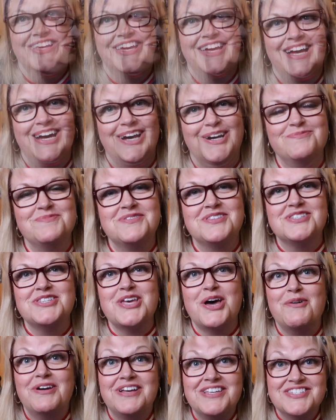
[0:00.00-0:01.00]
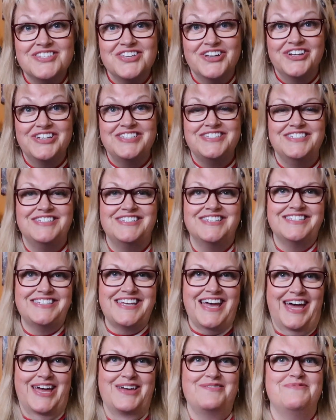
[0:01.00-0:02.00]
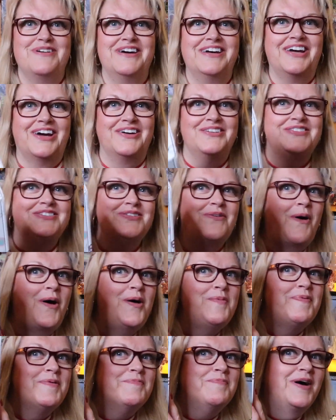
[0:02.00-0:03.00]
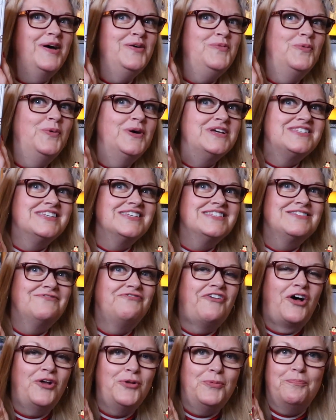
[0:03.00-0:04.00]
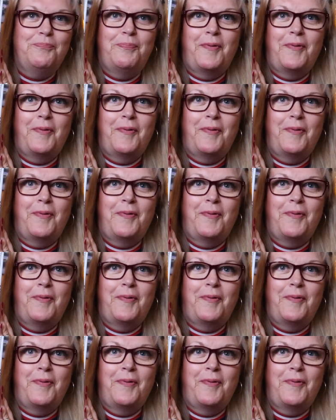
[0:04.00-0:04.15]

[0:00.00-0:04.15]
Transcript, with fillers: So, I'm so excited today. We're going to open my Wizard's Vault